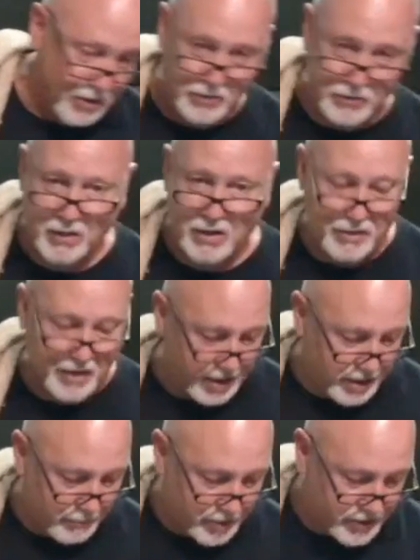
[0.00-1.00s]
shows. I want to
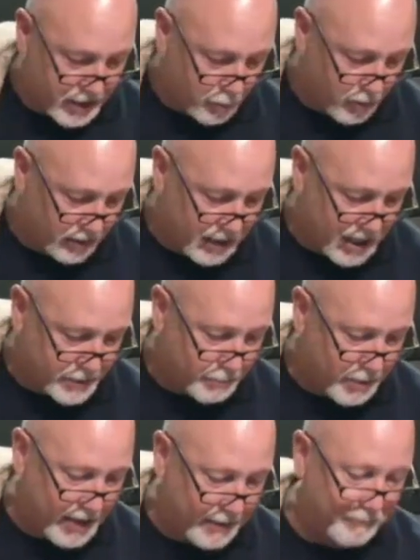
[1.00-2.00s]
thank you. I'm going to take one
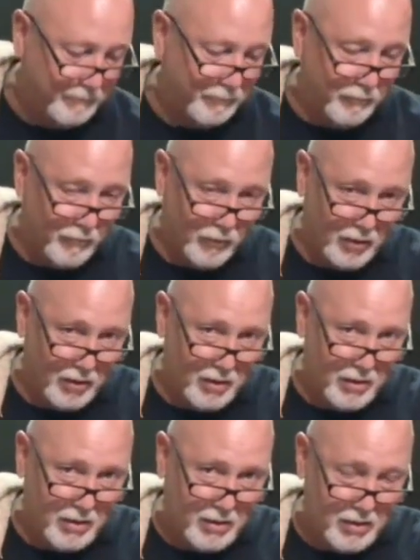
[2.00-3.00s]
last bite,
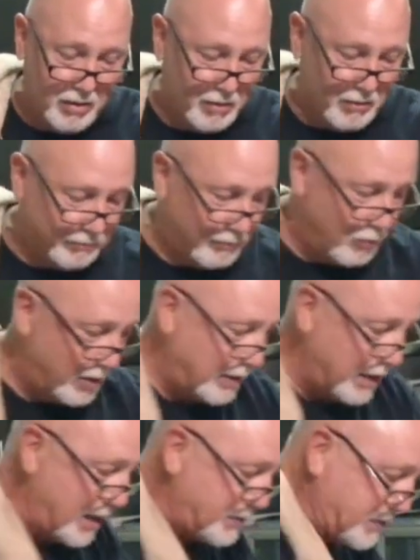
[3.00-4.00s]

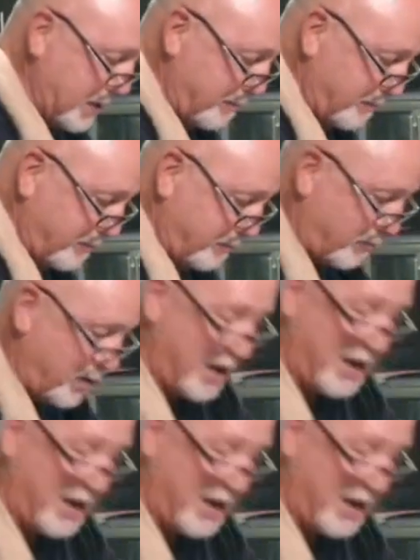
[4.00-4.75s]
one last sip,